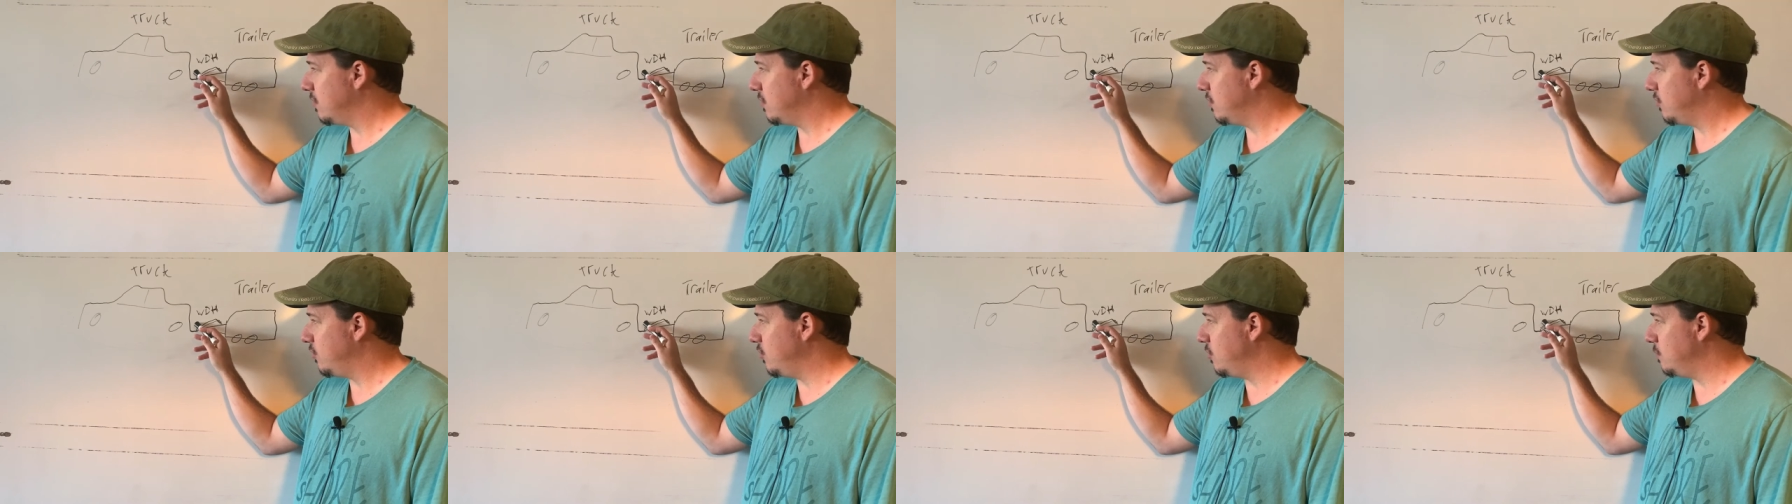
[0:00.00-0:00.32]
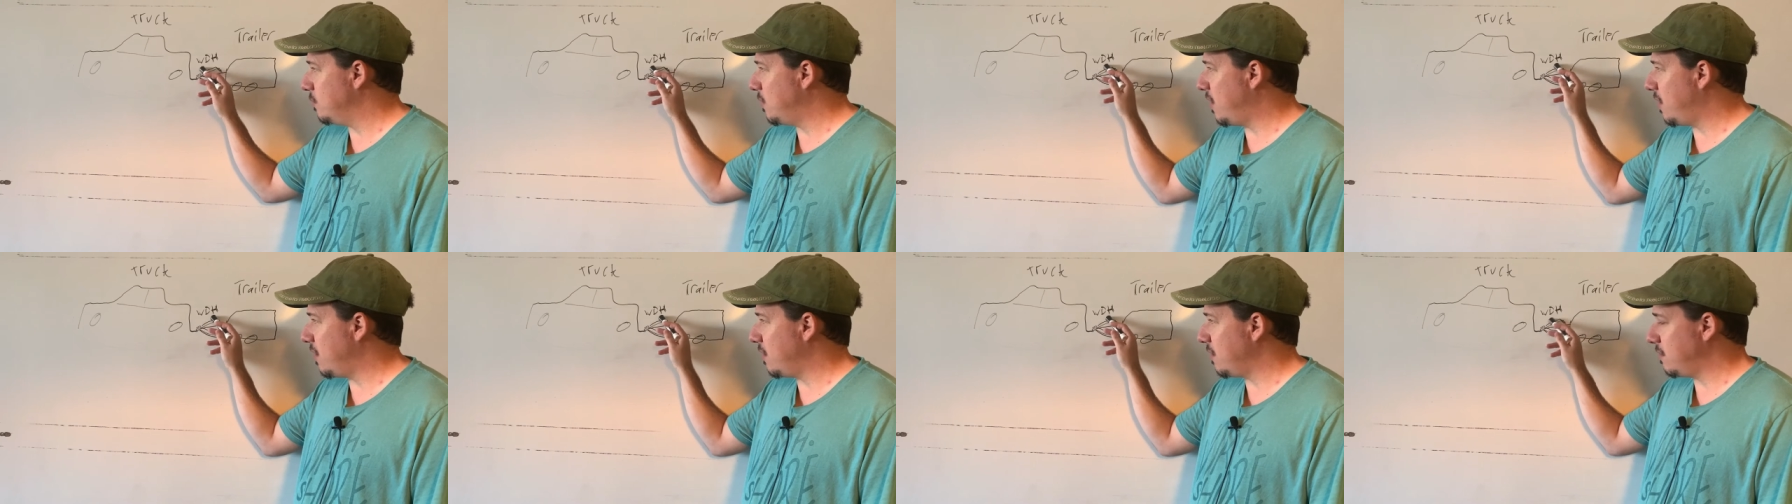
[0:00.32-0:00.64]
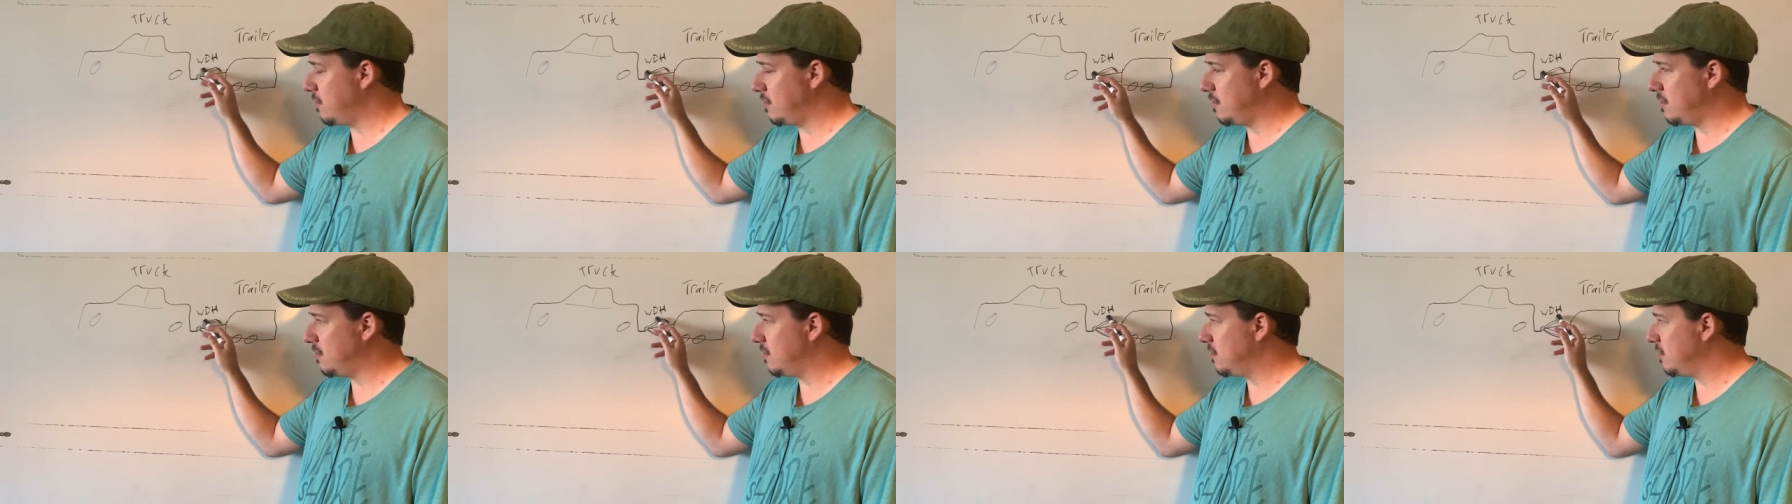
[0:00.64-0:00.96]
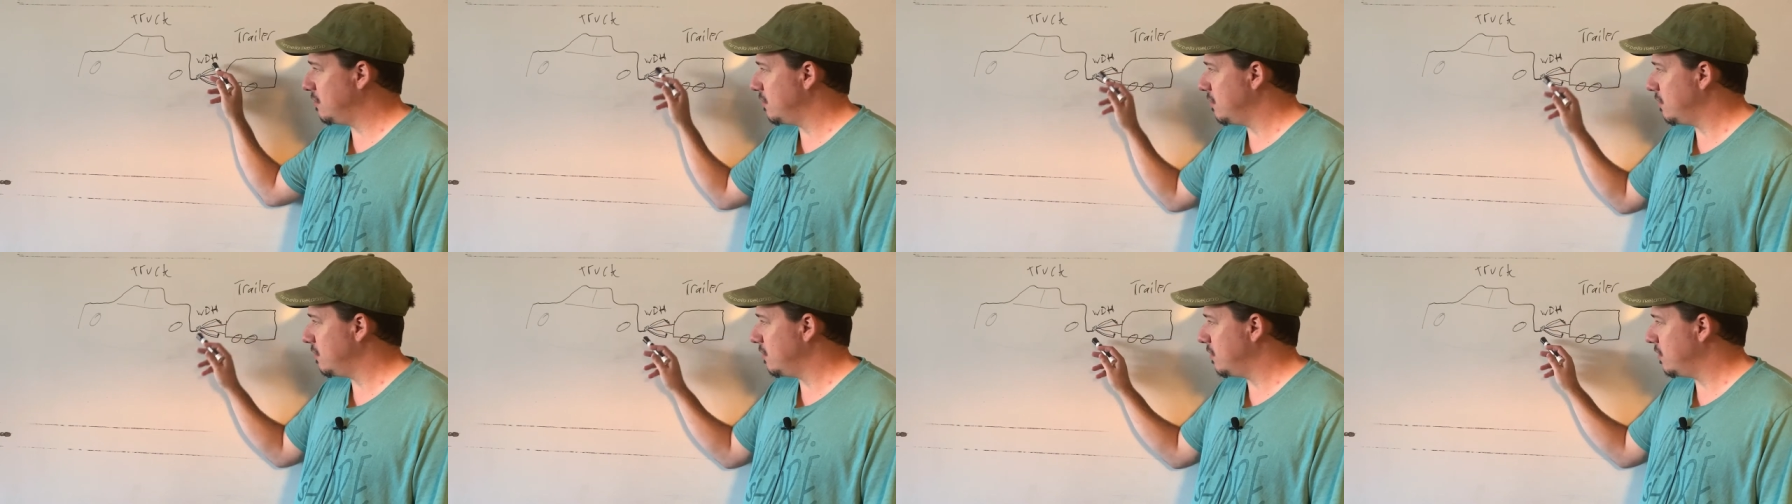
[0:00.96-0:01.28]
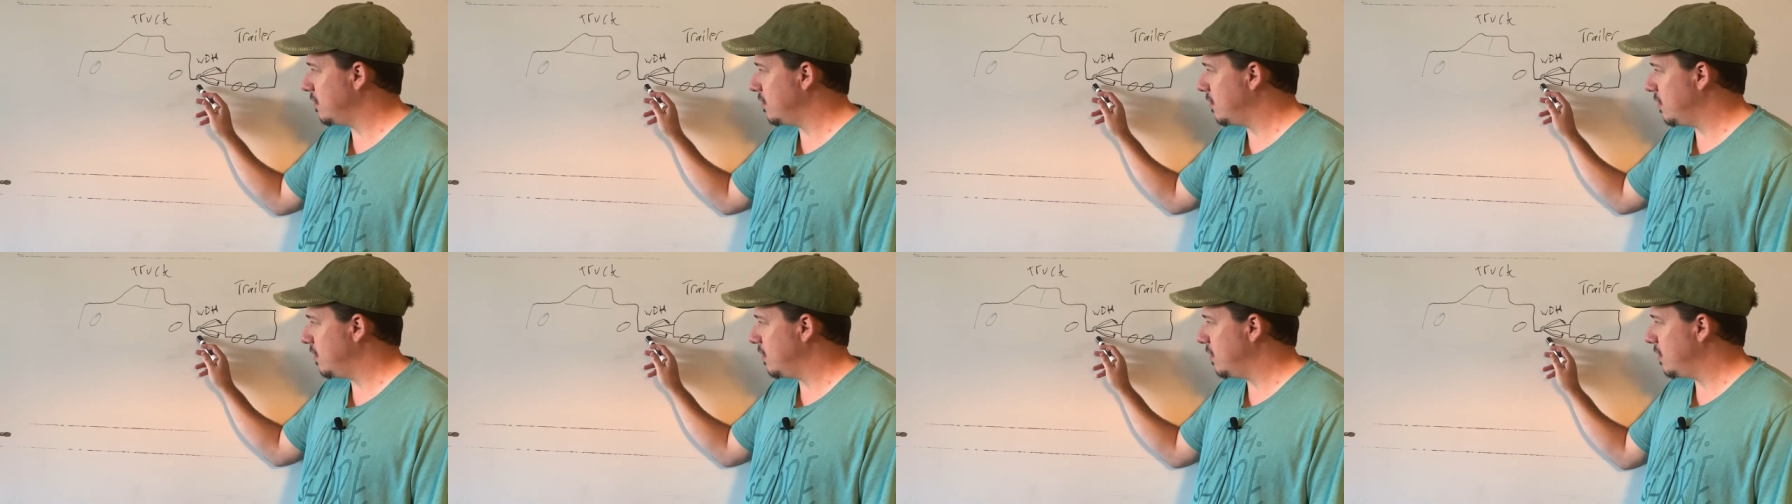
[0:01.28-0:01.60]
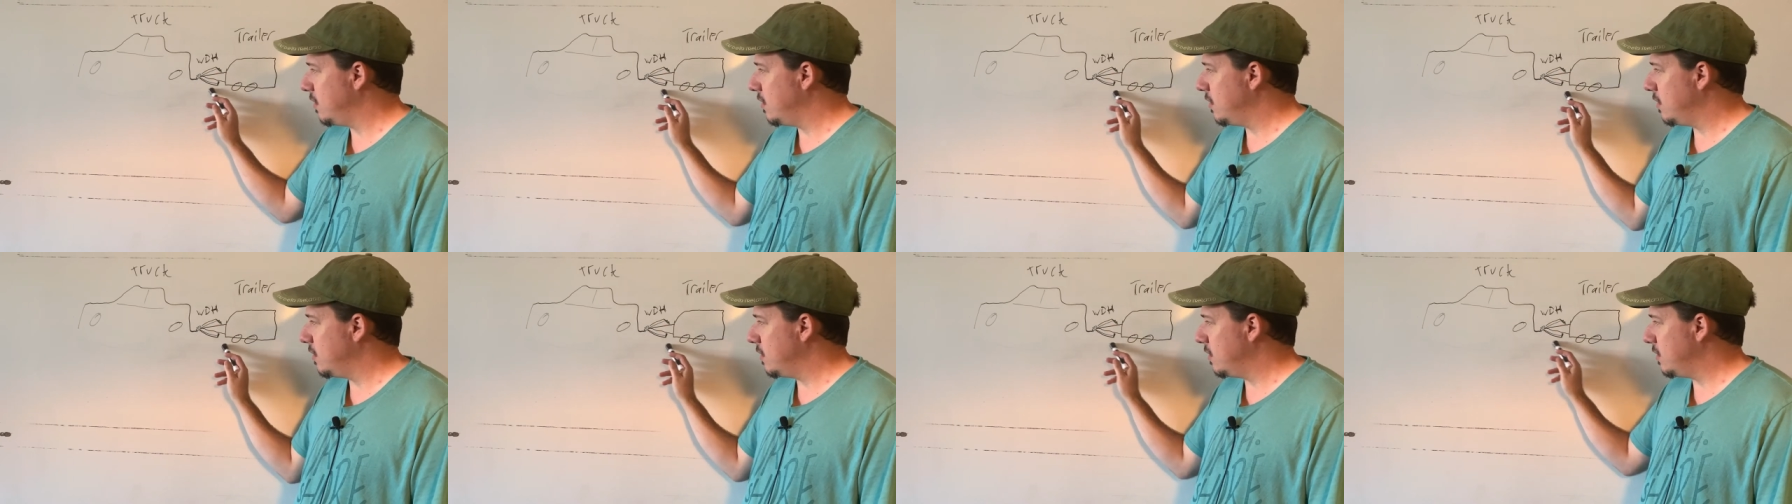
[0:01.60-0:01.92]
two bars
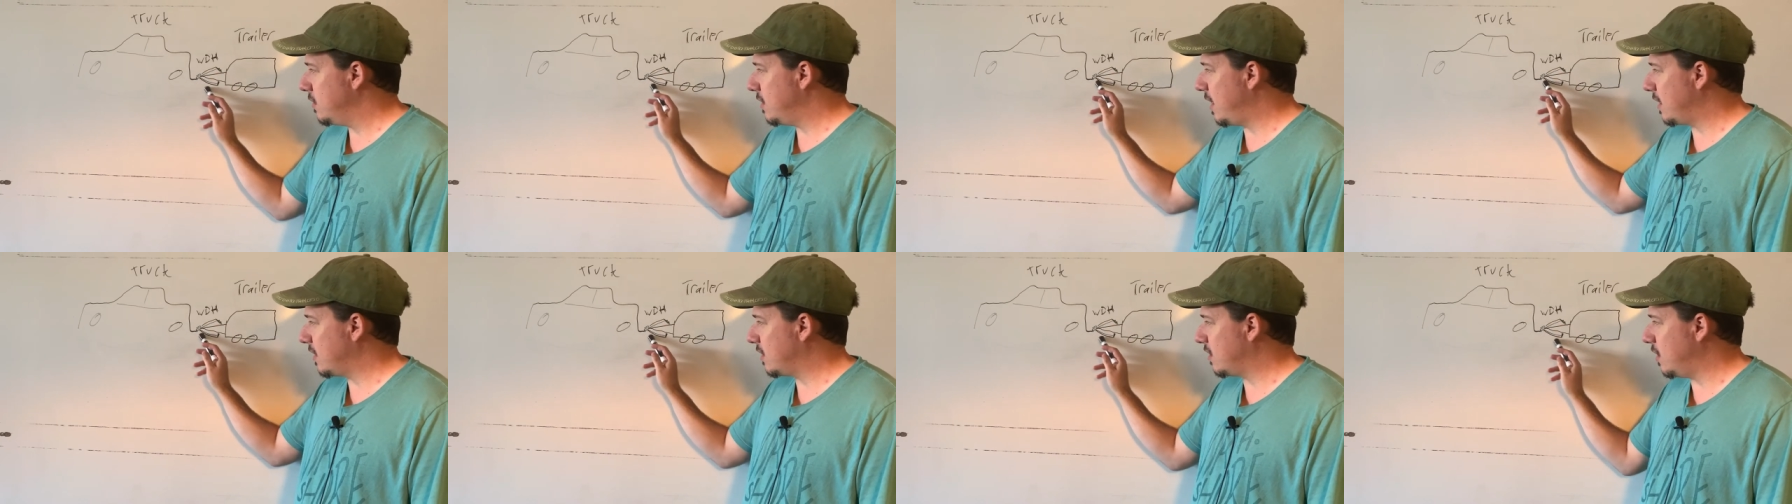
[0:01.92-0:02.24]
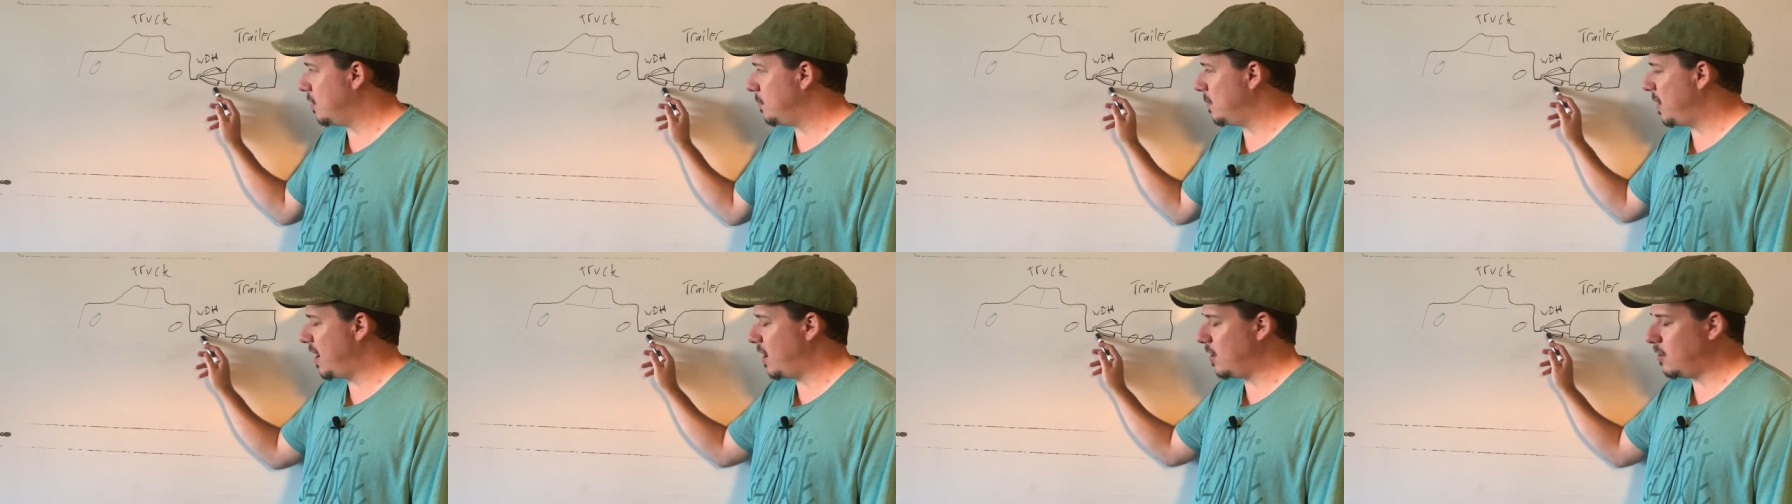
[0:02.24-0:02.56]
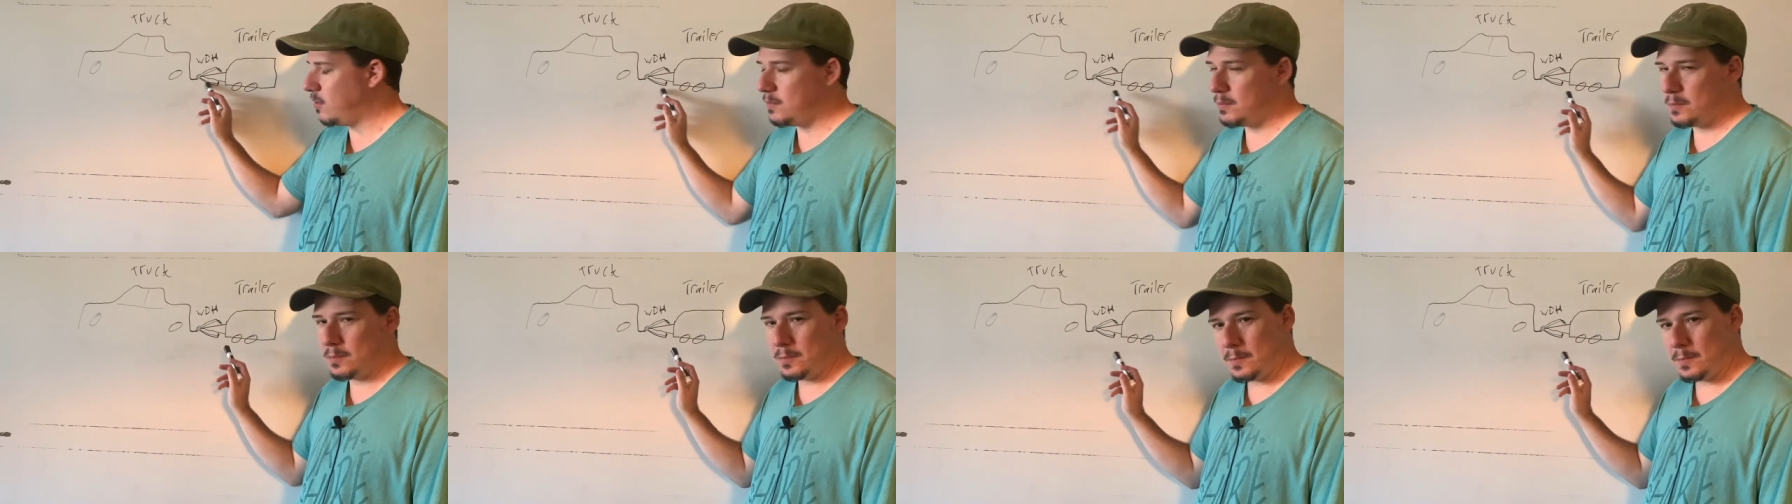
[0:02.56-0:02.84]
that come out,